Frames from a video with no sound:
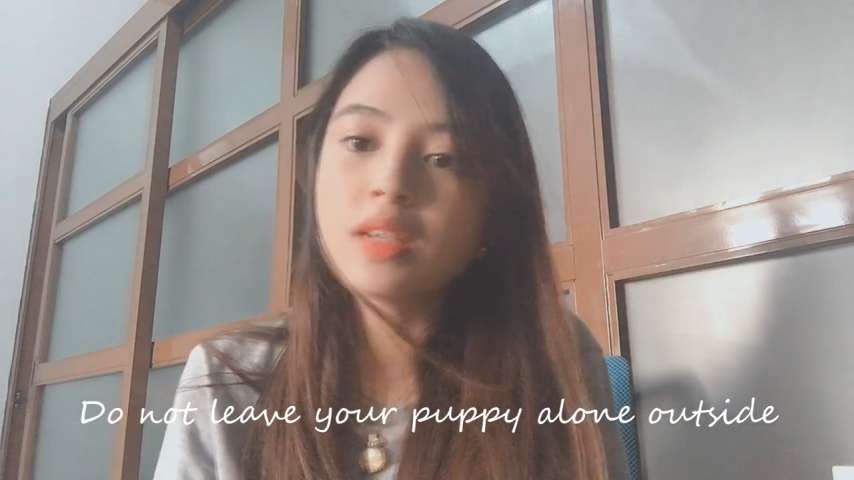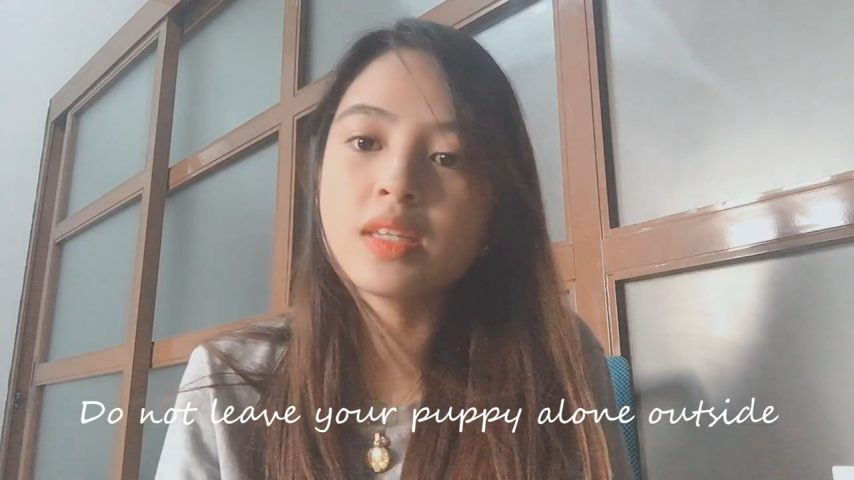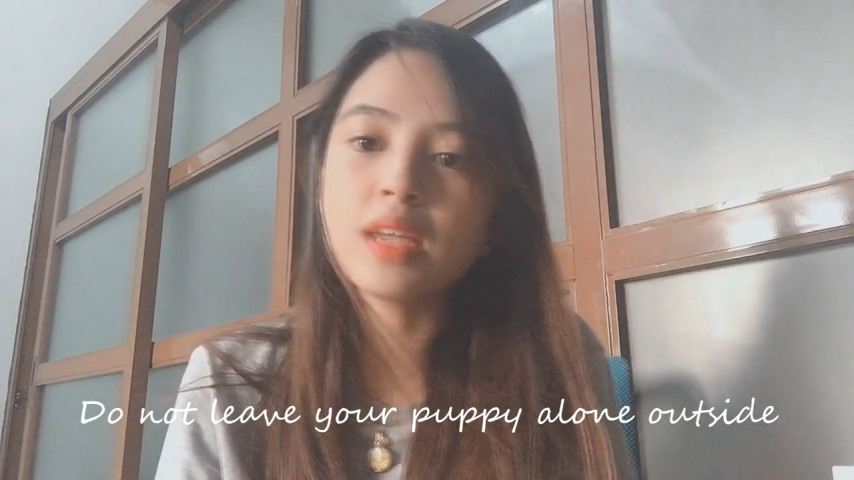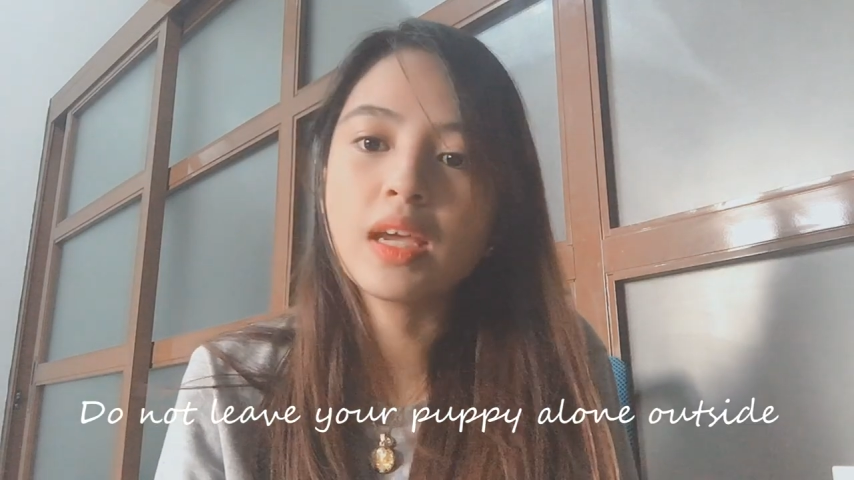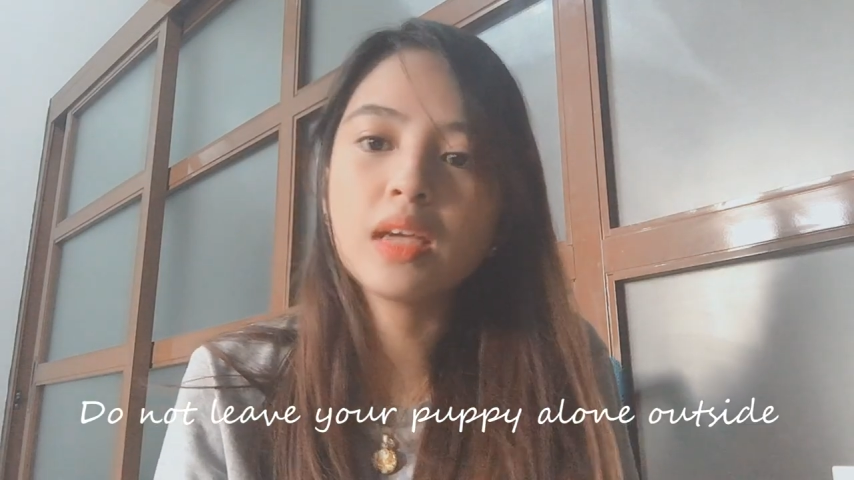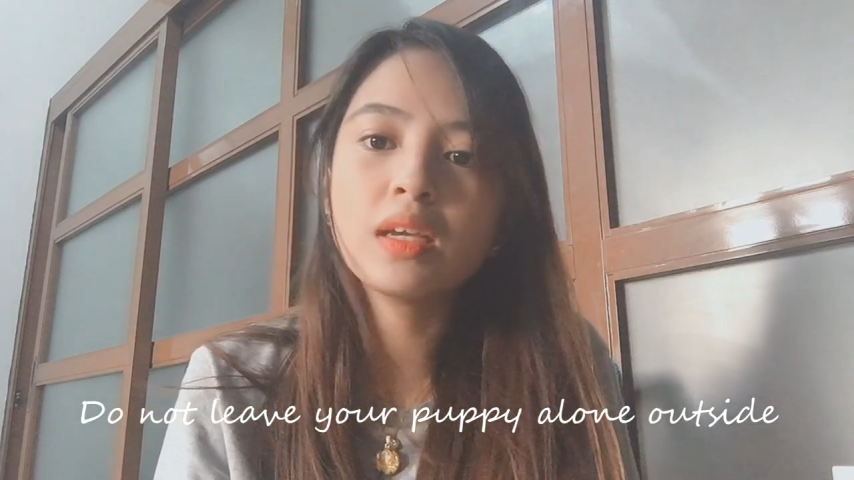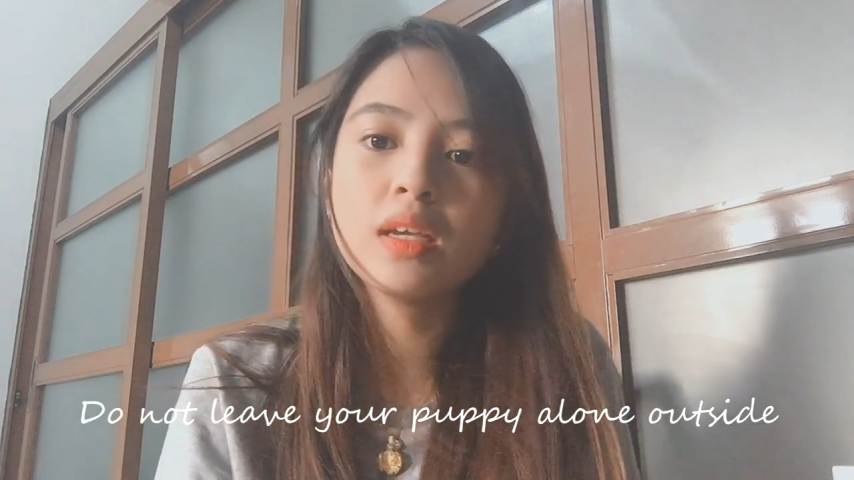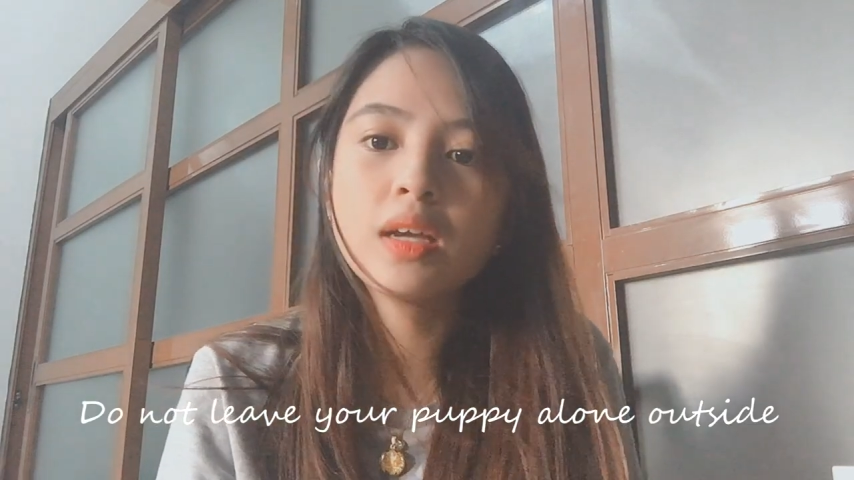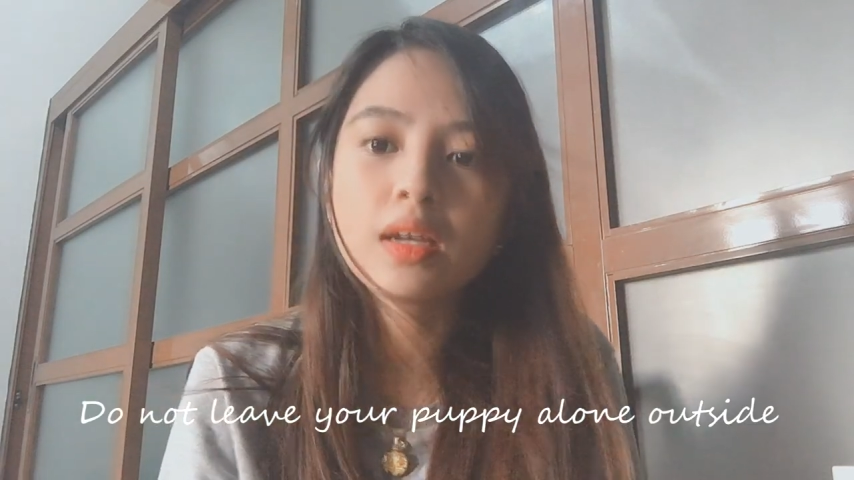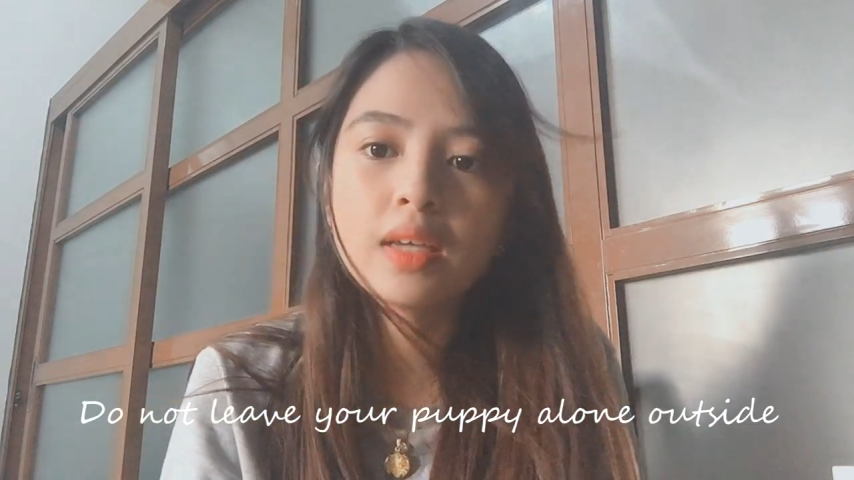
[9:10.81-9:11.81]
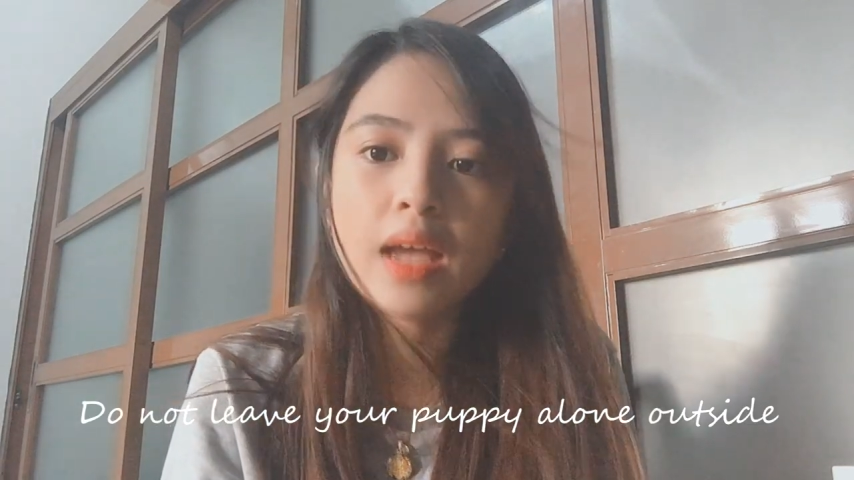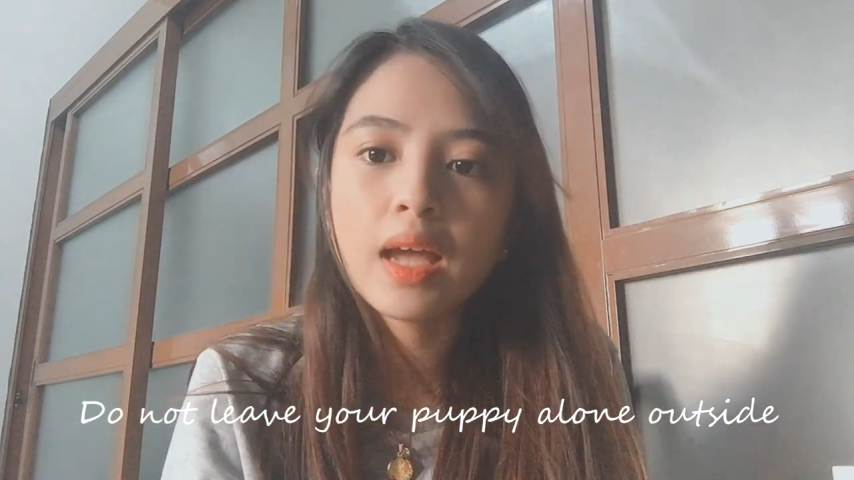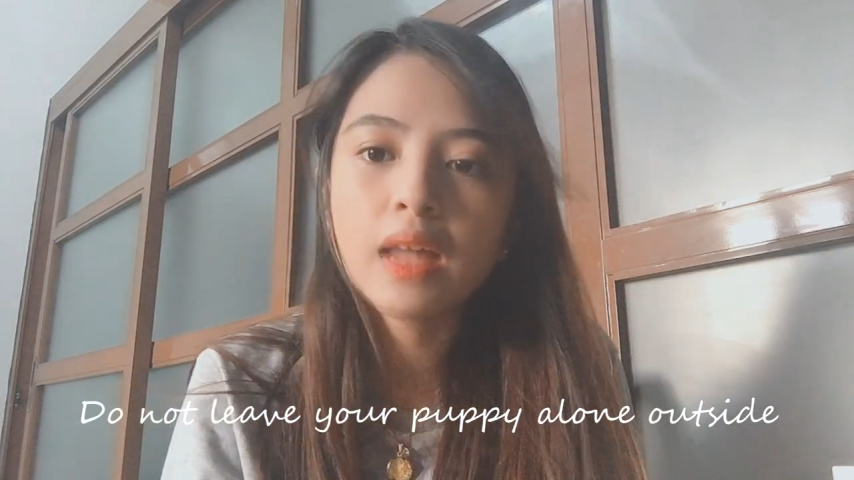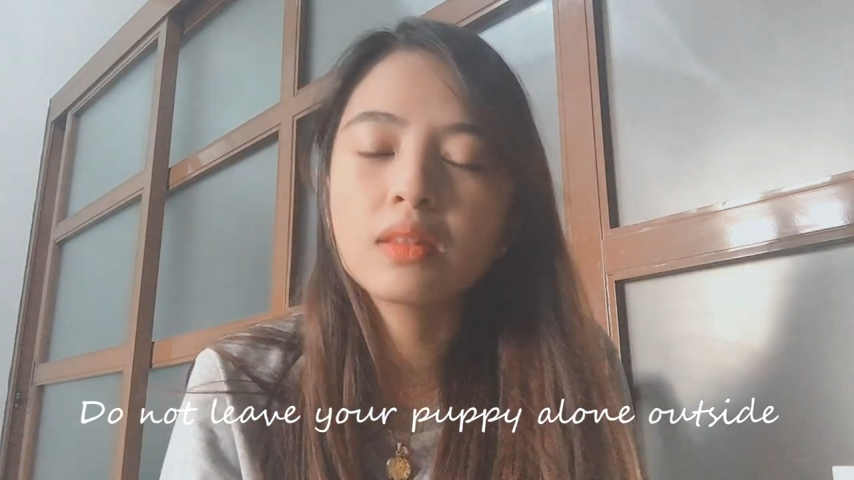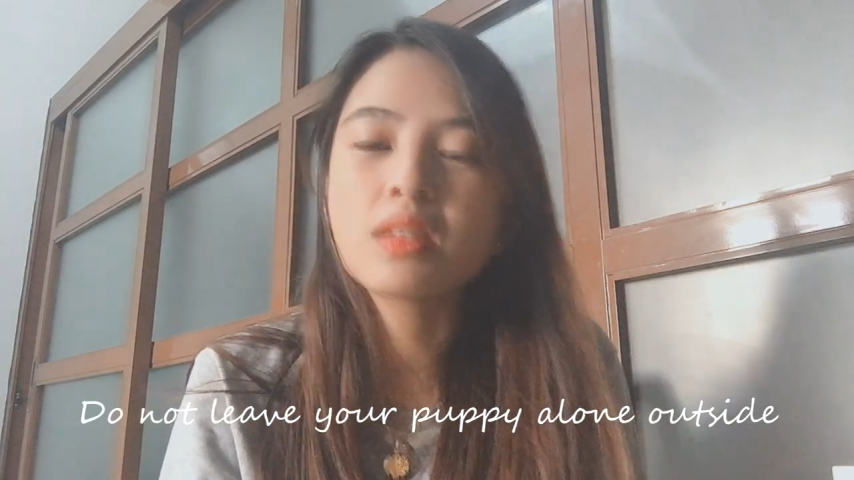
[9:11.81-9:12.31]
kasi iiyak
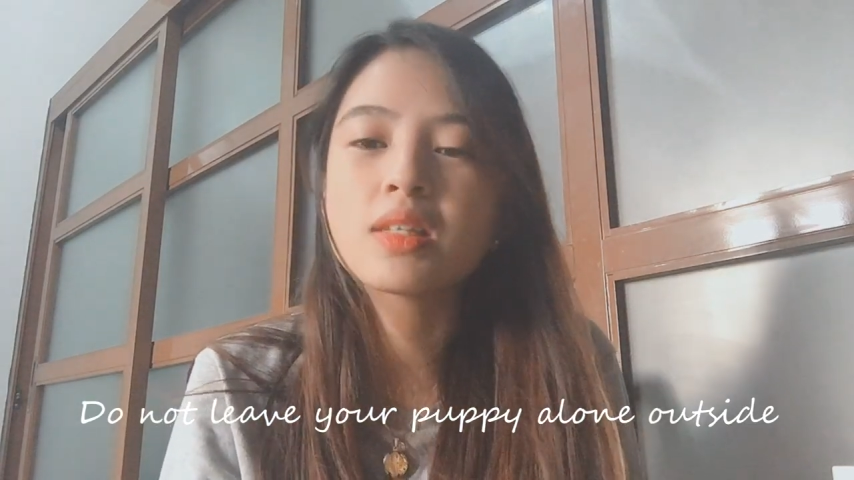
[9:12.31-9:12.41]
yan,